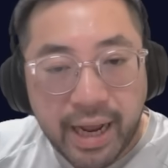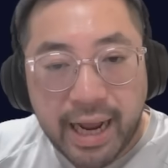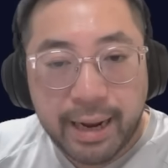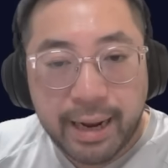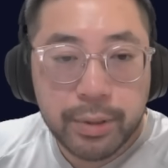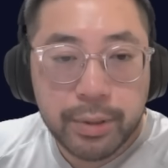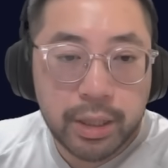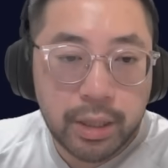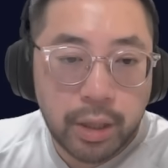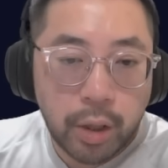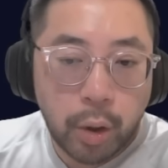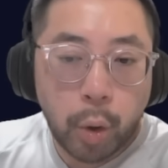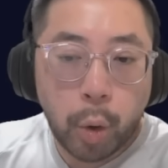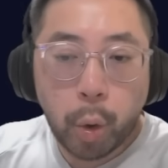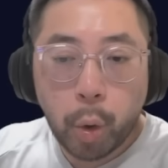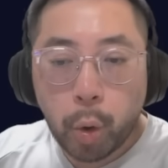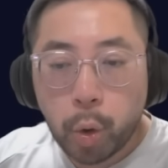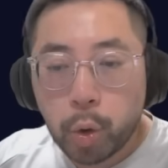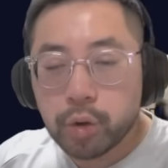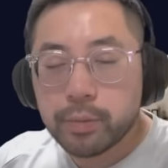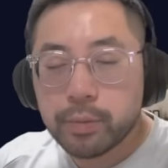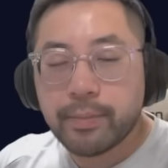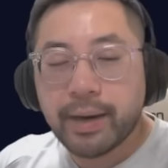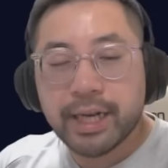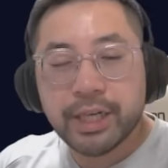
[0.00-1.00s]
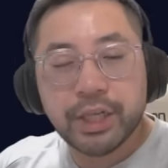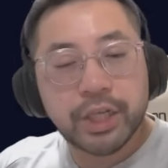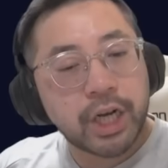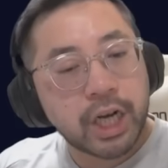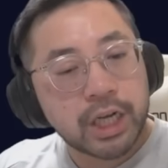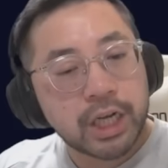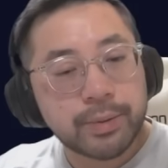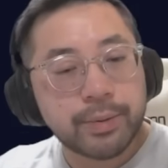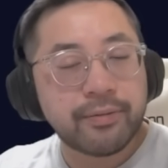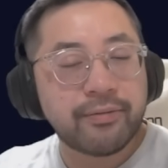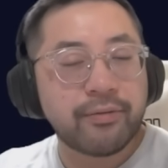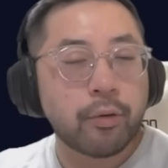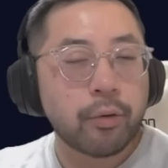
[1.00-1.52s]
I'm going to hold my
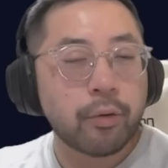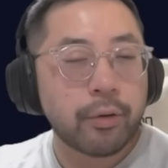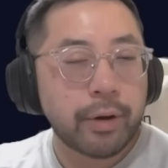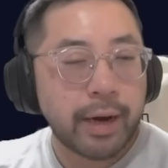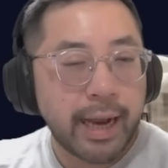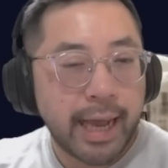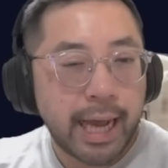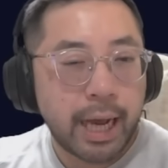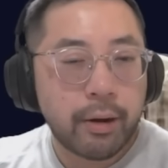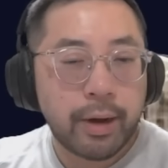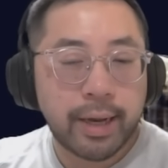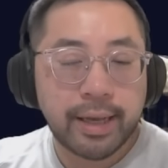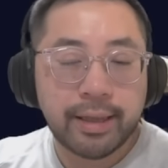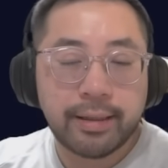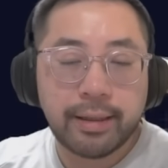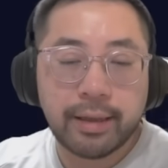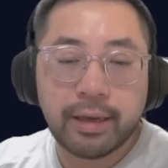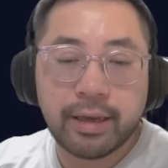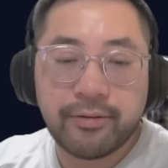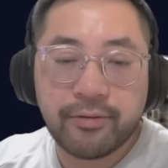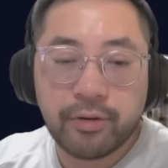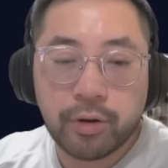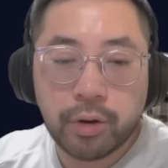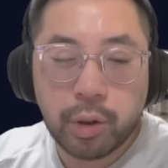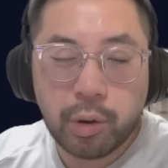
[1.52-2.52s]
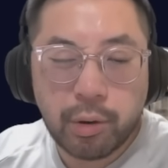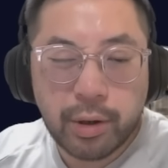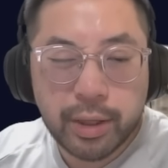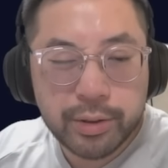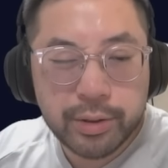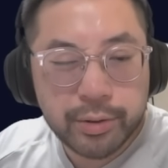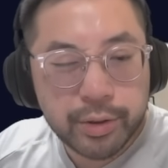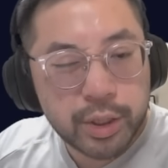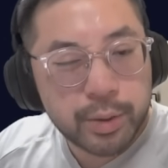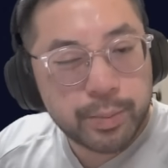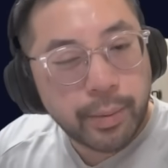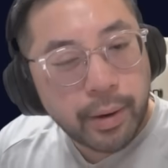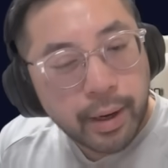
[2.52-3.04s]
judgment for now. I think Inferno
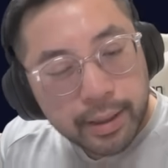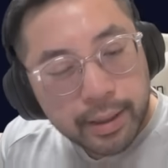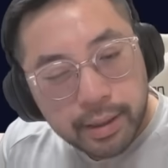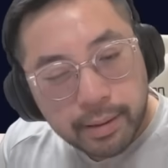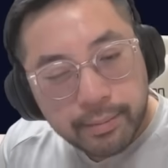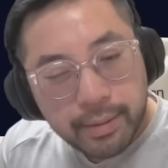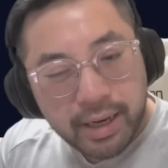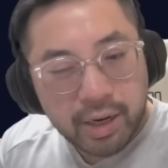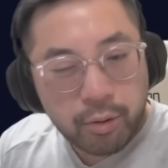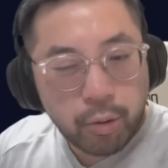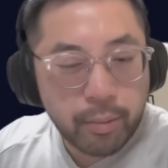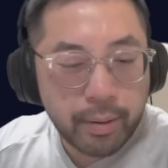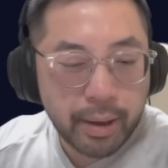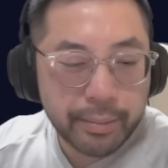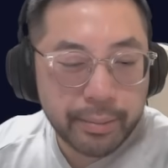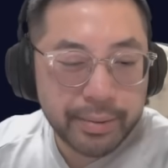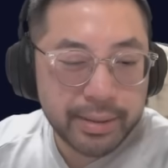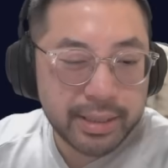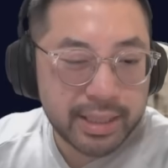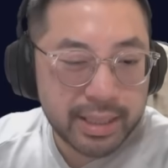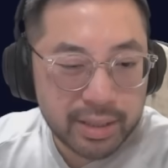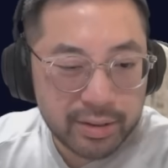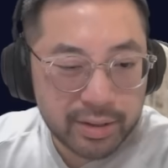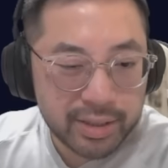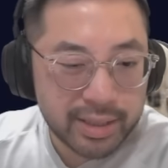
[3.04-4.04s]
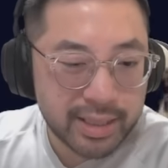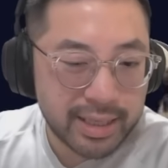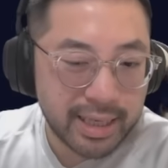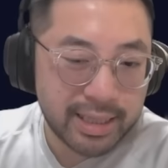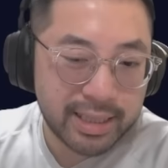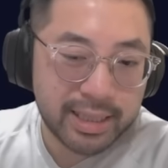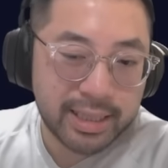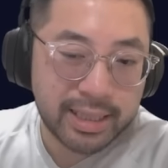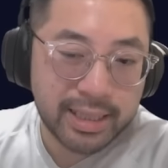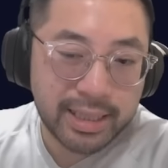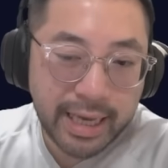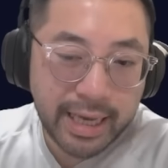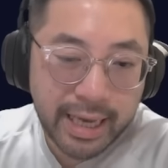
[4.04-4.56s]
Khawazu's spot in the meta will probably still stay
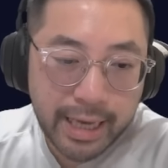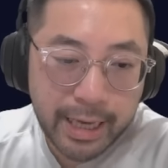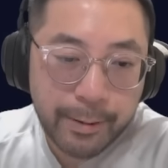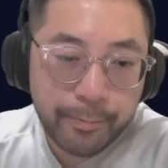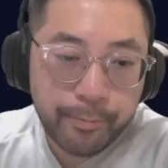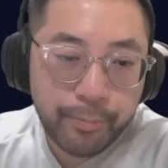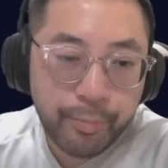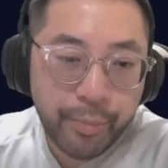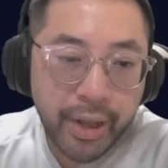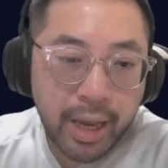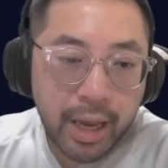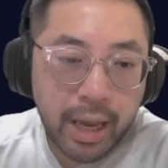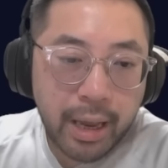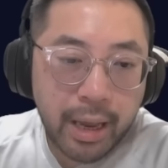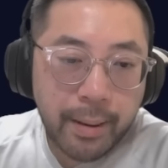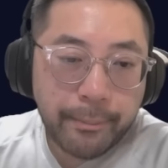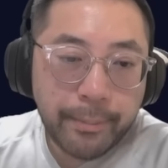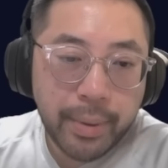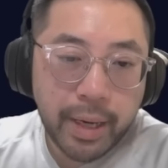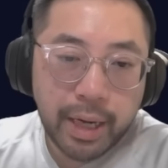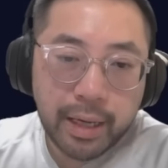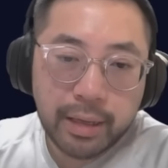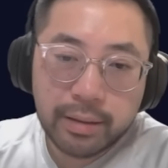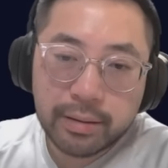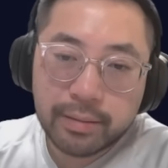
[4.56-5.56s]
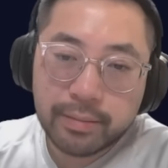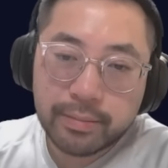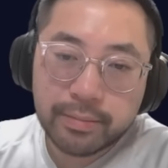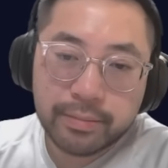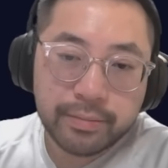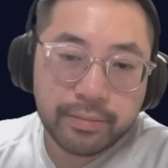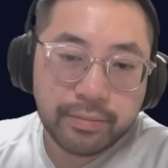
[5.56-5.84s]
the same. But,